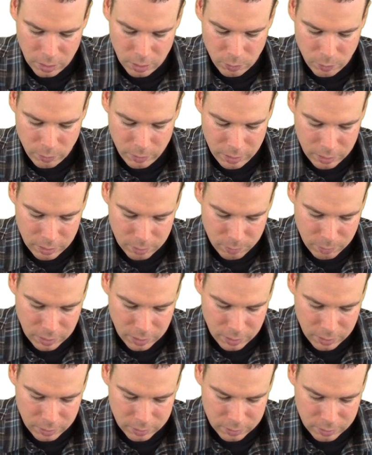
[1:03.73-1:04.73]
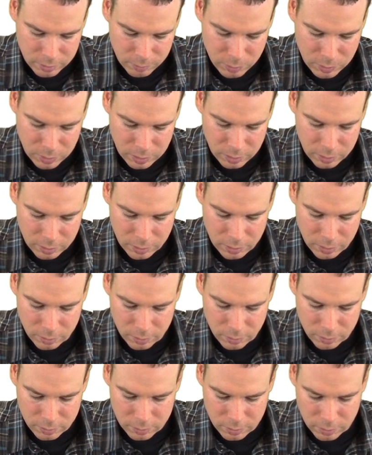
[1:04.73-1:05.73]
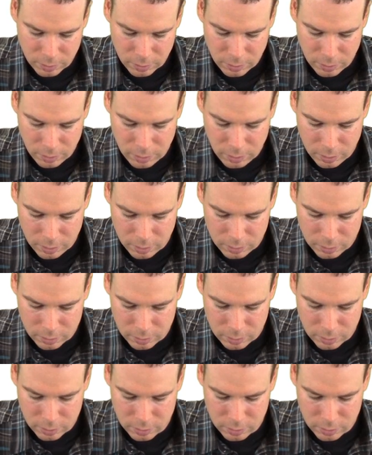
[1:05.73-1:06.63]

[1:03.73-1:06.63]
we end up getting something that looks like this,